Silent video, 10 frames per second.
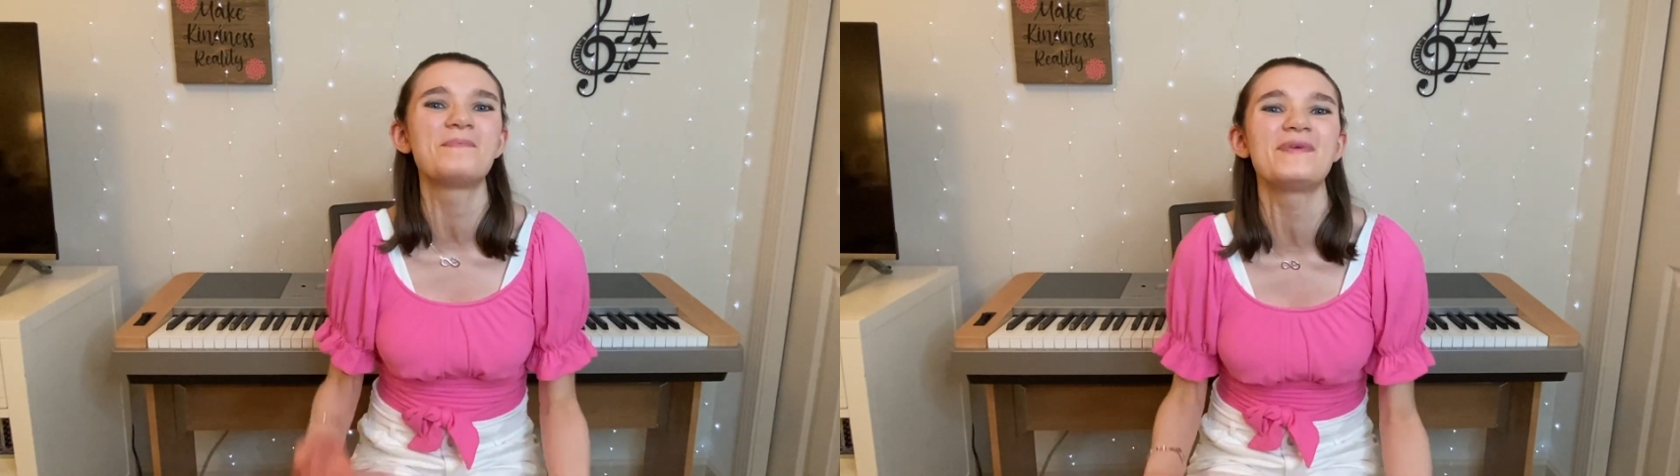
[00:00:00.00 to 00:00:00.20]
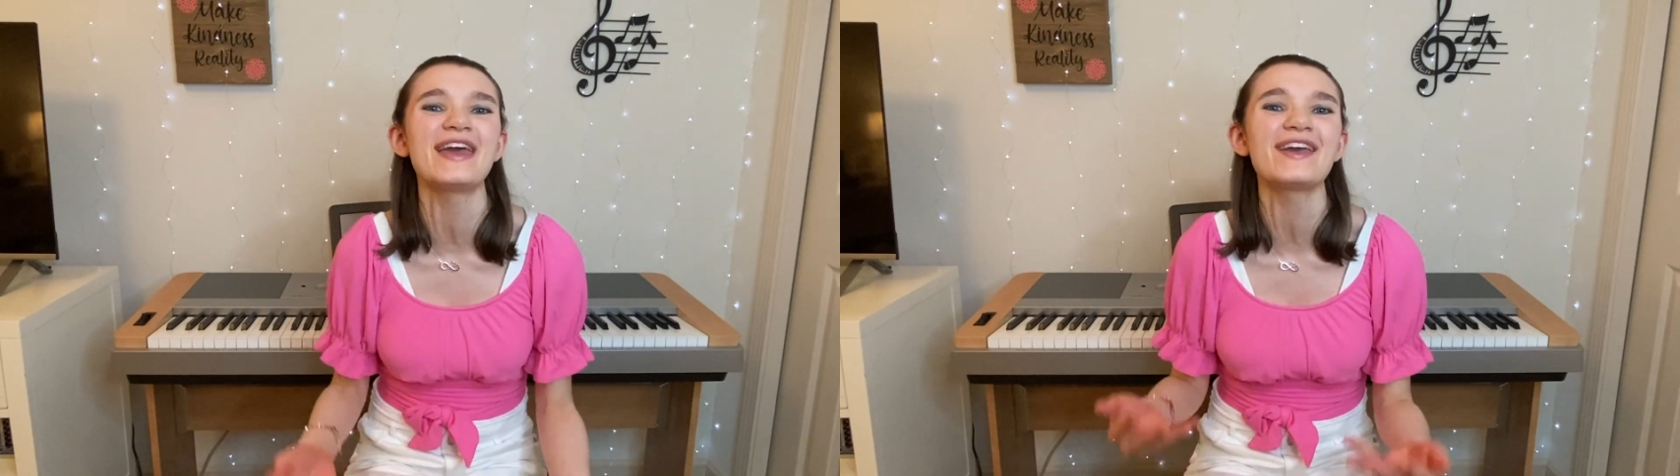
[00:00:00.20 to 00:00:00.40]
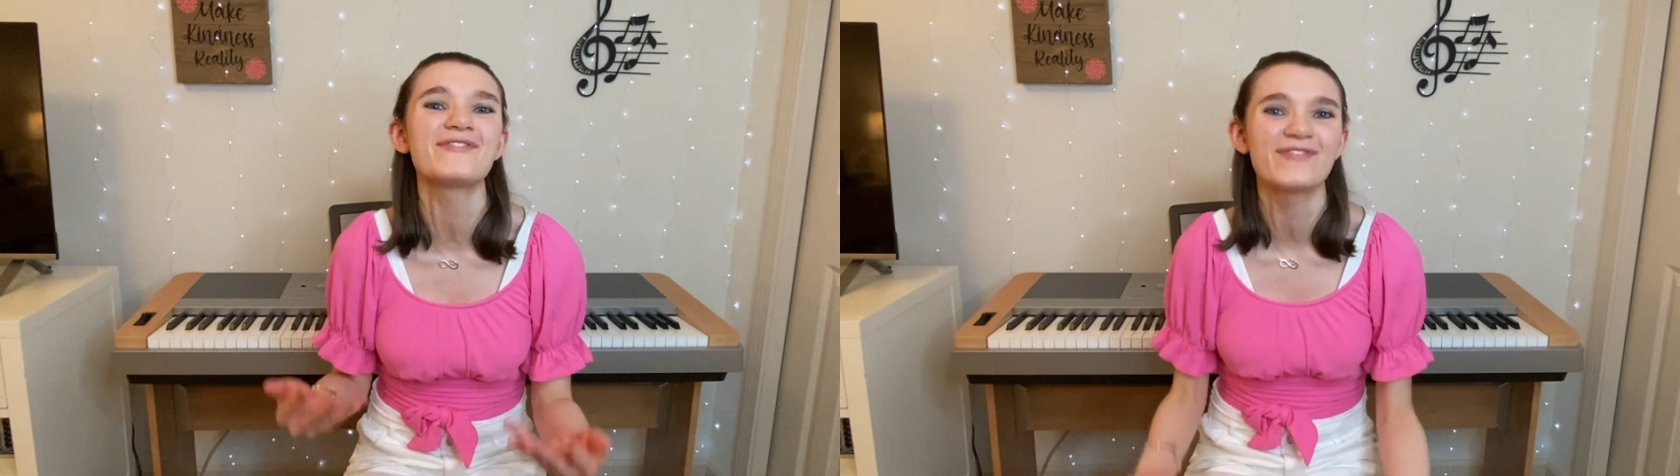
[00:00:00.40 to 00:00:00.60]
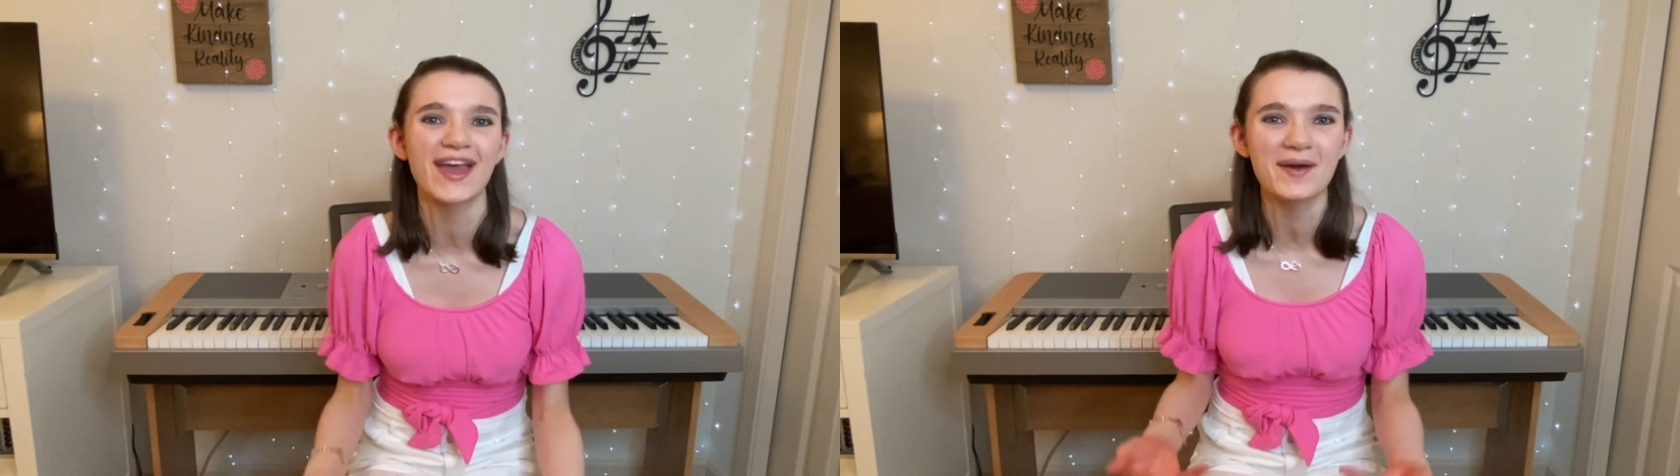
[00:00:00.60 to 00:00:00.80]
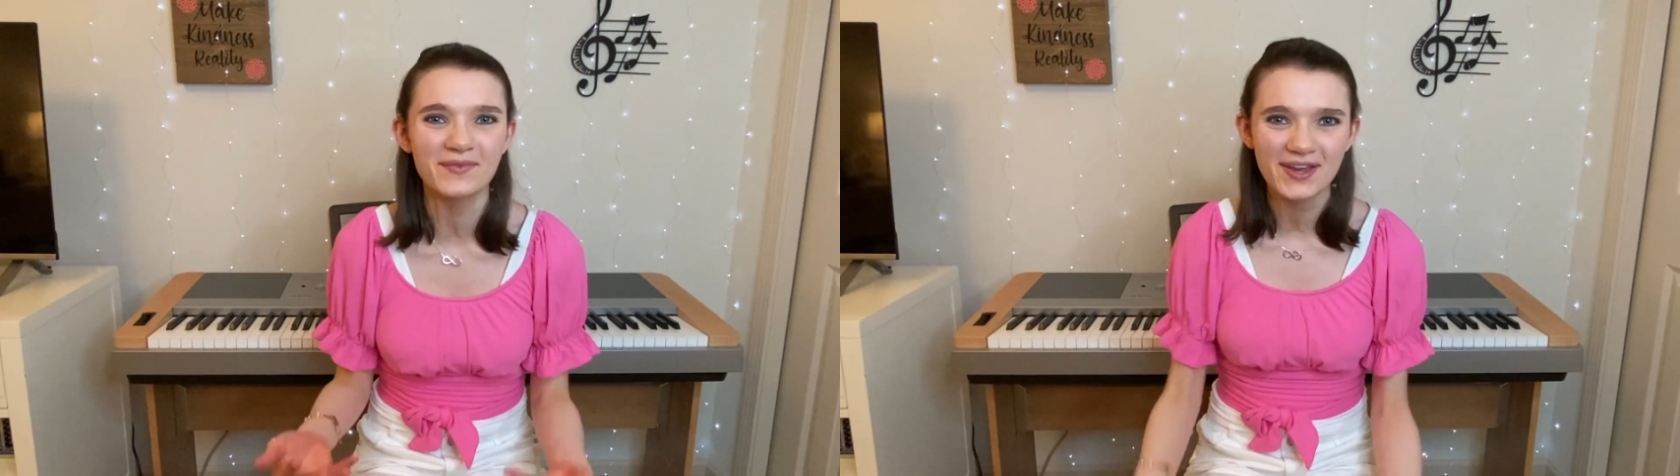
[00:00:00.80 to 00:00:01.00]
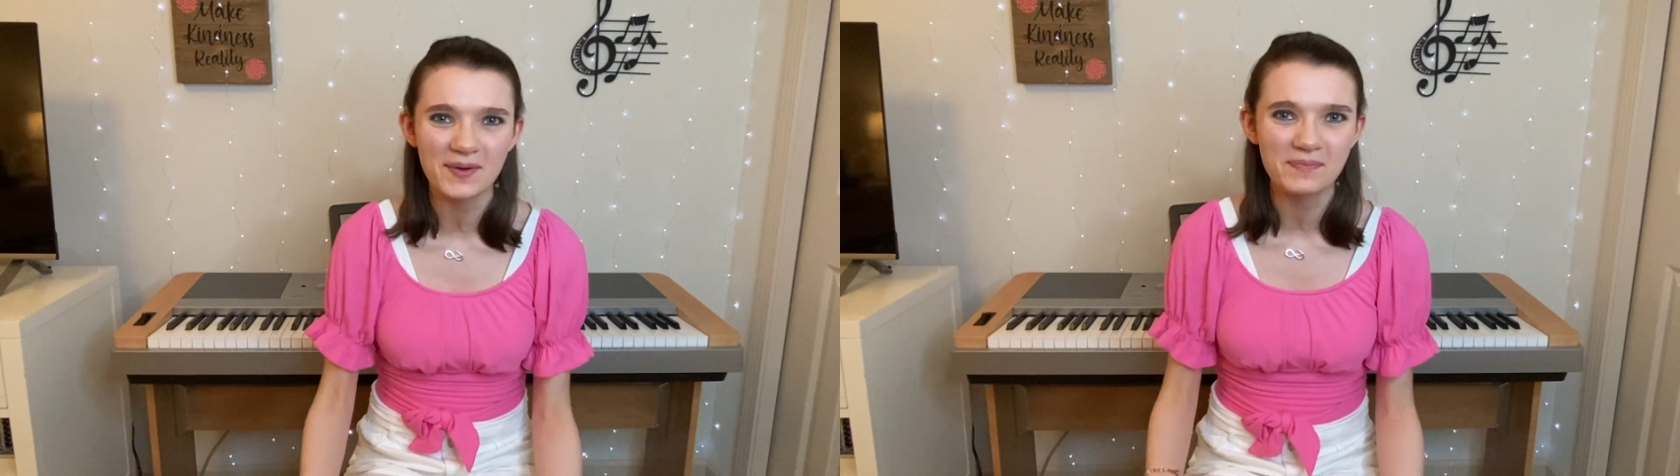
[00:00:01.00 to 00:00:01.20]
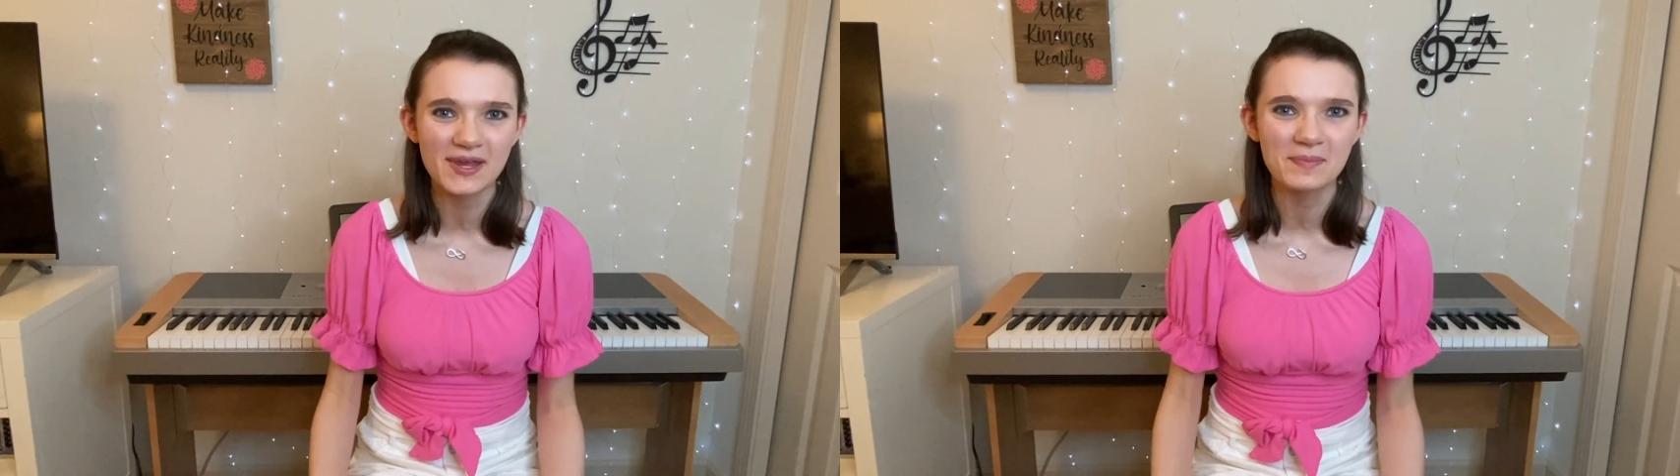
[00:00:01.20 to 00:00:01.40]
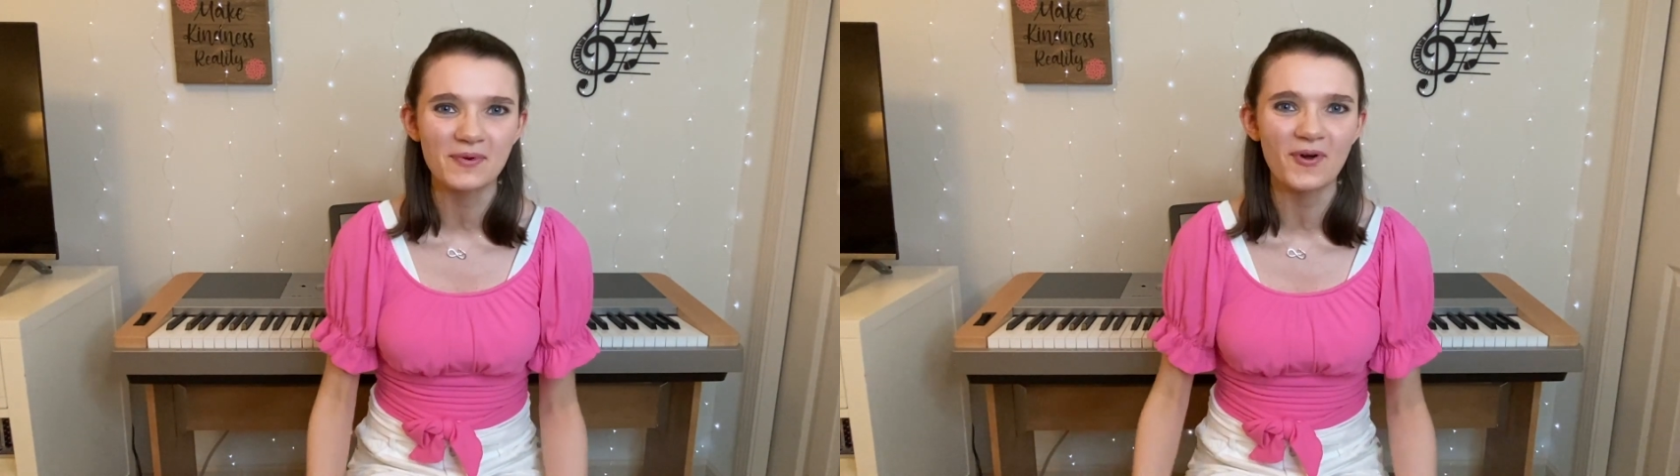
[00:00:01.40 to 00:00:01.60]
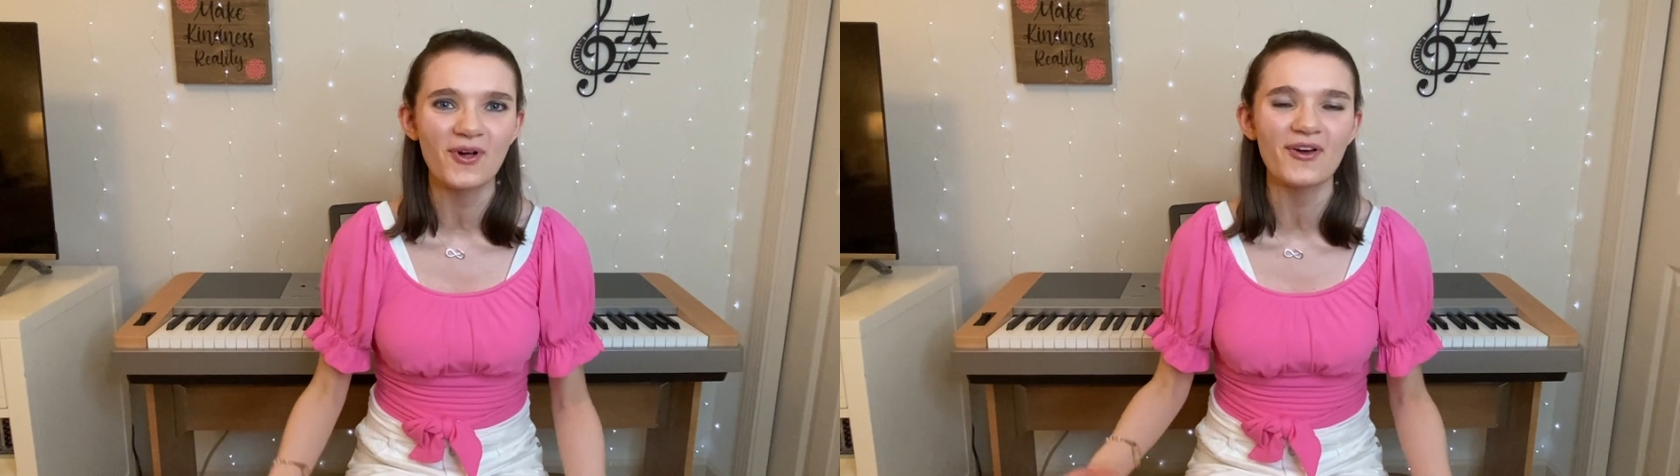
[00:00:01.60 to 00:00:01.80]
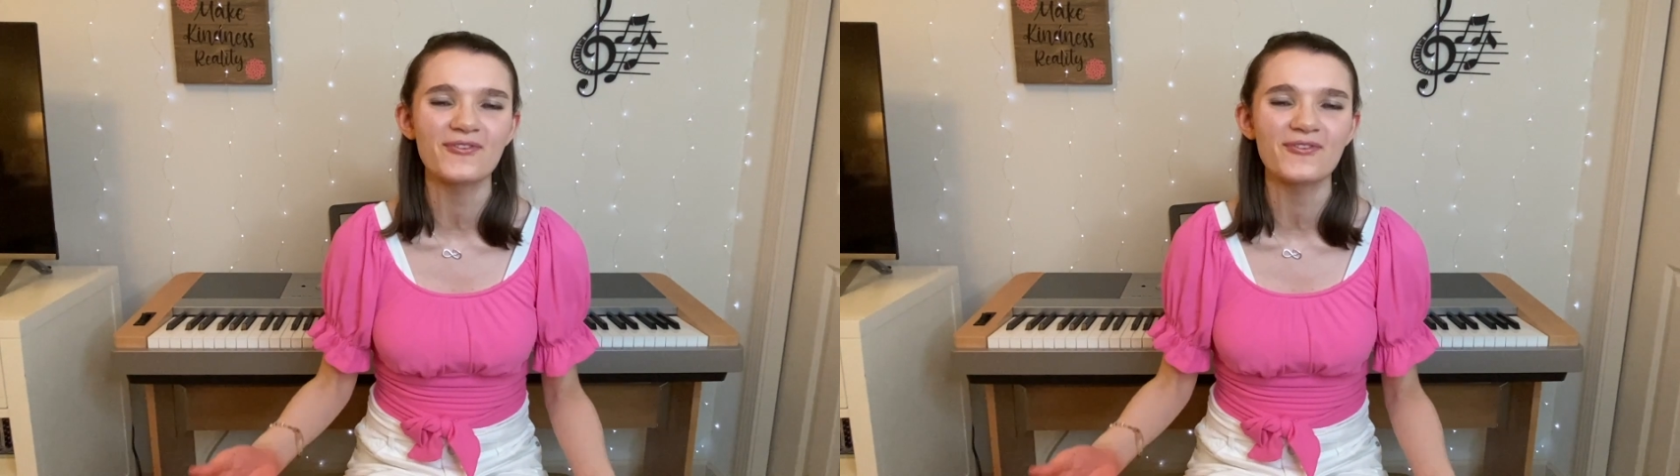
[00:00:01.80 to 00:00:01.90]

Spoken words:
big family of people